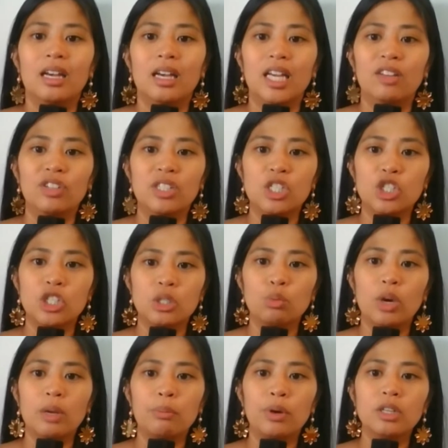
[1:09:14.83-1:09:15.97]
If it's just
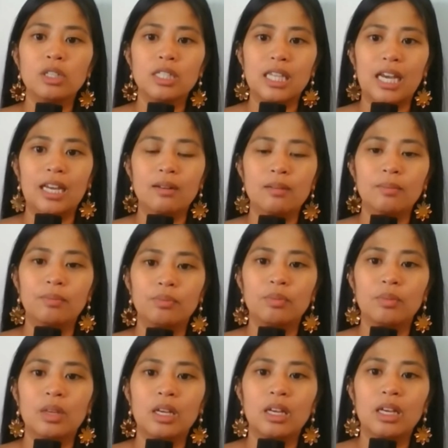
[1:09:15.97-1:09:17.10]
one person,
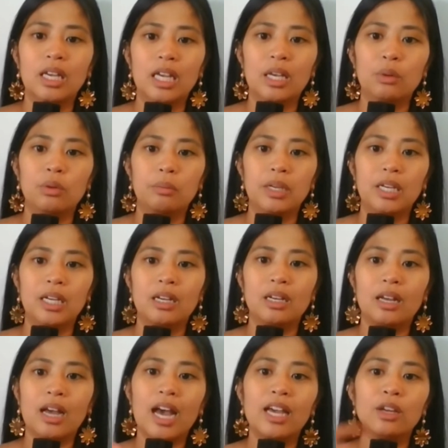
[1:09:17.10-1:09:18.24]
it would be
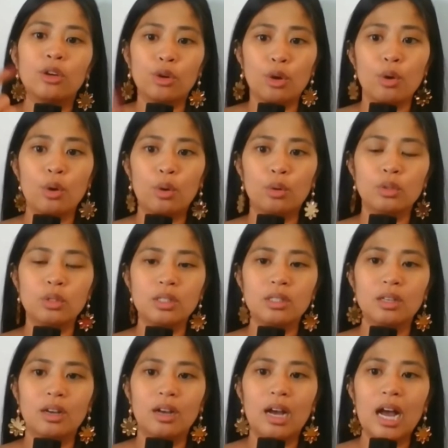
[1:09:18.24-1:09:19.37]
kay Rose